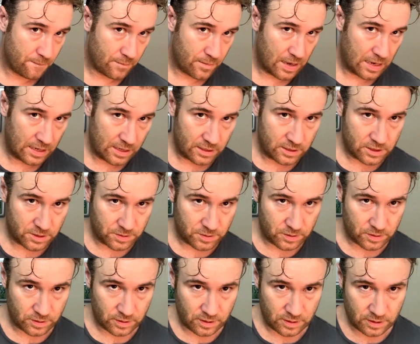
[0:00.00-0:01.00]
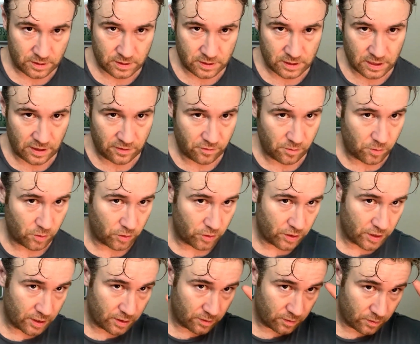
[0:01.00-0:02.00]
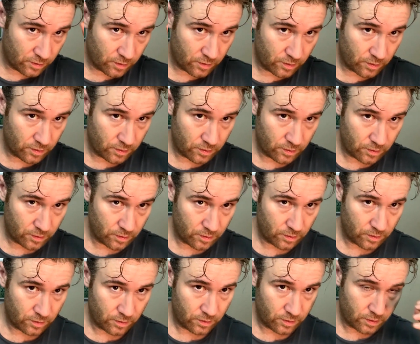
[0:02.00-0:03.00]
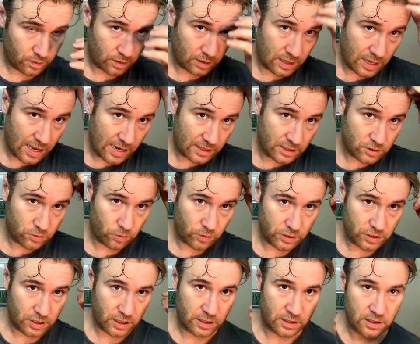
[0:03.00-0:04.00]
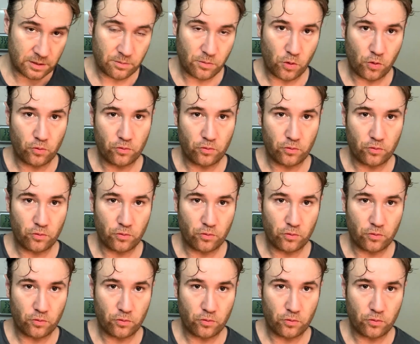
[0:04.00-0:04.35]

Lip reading: it is conceivable that lace, which is a more